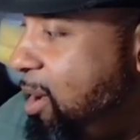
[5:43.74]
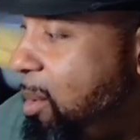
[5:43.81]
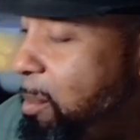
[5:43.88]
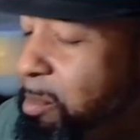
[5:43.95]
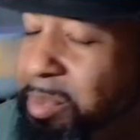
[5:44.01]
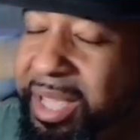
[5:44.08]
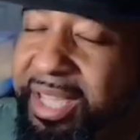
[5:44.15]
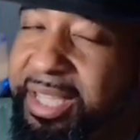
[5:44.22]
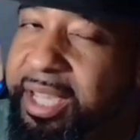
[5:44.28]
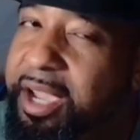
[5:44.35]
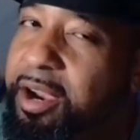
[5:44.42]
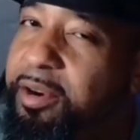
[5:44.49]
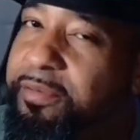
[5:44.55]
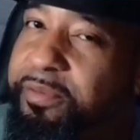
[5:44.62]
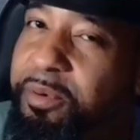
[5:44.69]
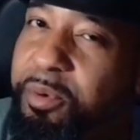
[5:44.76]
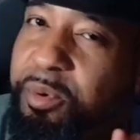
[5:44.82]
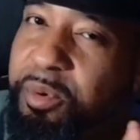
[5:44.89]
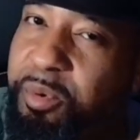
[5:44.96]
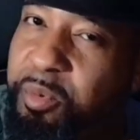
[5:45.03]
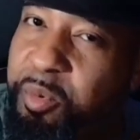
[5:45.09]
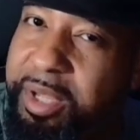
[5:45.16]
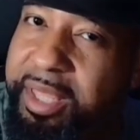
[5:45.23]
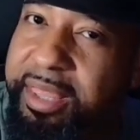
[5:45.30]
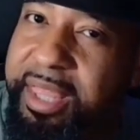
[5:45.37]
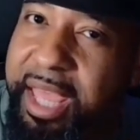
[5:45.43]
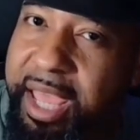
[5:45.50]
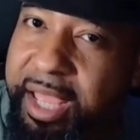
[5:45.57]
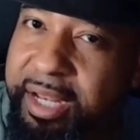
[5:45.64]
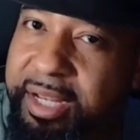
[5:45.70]
be careful with
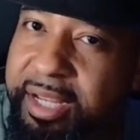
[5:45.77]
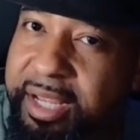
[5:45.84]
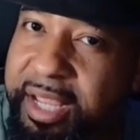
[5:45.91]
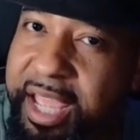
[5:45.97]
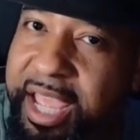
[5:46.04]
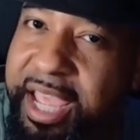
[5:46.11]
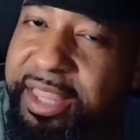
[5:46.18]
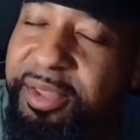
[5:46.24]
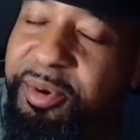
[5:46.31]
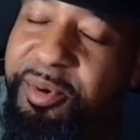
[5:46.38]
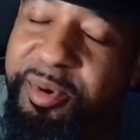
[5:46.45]
that. And